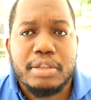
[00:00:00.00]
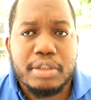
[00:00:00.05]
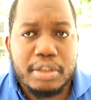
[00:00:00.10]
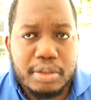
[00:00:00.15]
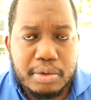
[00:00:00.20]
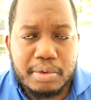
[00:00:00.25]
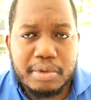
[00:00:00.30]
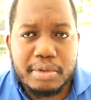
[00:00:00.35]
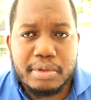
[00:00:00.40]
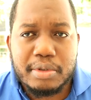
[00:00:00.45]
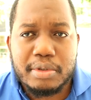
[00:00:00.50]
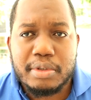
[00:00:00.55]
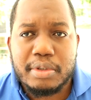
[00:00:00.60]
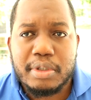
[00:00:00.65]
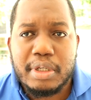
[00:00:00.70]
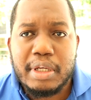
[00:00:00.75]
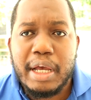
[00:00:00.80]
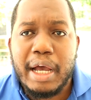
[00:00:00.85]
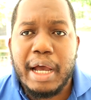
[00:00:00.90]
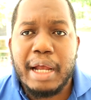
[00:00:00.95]
You know?
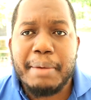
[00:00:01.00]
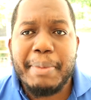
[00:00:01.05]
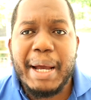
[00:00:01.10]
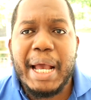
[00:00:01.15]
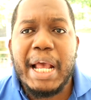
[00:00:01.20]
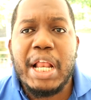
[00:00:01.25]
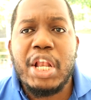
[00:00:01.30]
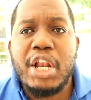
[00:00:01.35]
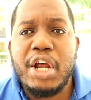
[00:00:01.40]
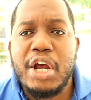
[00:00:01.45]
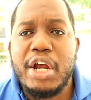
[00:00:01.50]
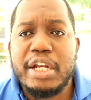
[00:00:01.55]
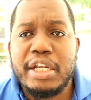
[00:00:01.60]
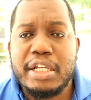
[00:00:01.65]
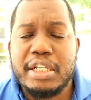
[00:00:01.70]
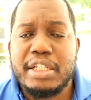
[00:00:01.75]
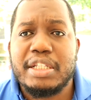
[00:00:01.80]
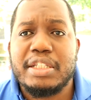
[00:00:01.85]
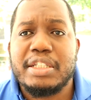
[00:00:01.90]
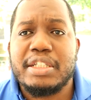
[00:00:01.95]
And by
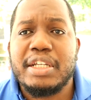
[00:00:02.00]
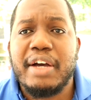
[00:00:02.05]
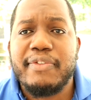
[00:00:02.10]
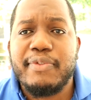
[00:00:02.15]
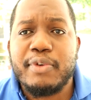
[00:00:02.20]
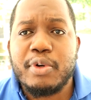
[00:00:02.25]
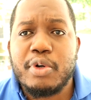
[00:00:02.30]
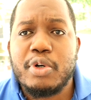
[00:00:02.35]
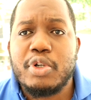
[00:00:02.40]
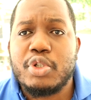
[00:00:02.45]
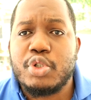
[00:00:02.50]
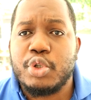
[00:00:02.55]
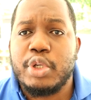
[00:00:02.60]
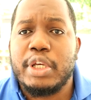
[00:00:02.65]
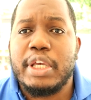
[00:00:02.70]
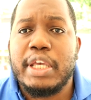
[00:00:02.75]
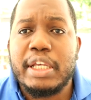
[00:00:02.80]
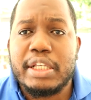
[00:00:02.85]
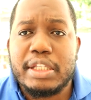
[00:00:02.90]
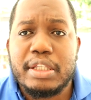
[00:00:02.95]
learning it, you have to go through
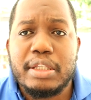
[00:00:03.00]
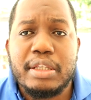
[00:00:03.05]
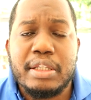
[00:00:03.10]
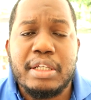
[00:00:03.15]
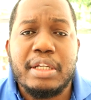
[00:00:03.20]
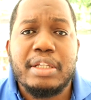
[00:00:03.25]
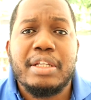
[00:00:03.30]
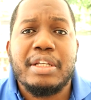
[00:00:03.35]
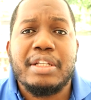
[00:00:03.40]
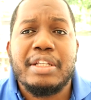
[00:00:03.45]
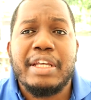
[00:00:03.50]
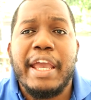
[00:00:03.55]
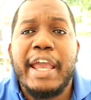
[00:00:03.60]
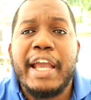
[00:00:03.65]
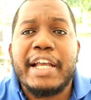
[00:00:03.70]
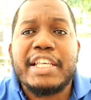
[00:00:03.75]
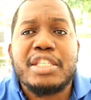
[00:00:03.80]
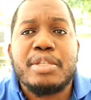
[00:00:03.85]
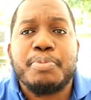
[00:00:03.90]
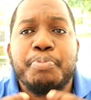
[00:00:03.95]
the
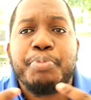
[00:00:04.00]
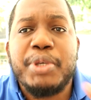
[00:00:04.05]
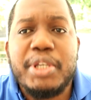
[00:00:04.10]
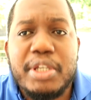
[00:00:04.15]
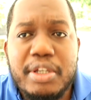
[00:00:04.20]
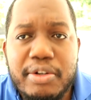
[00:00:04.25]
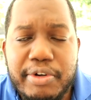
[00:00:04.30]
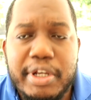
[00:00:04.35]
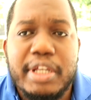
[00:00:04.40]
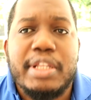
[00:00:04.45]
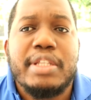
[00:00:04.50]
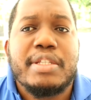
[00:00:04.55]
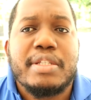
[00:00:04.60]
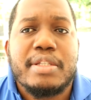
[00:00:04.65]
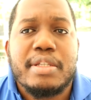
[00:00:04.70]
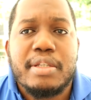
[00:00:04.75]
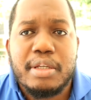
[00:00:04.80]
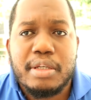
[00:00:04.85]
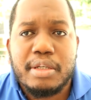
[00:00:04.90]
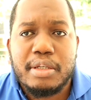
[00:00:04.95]

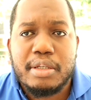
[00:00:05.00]
experience.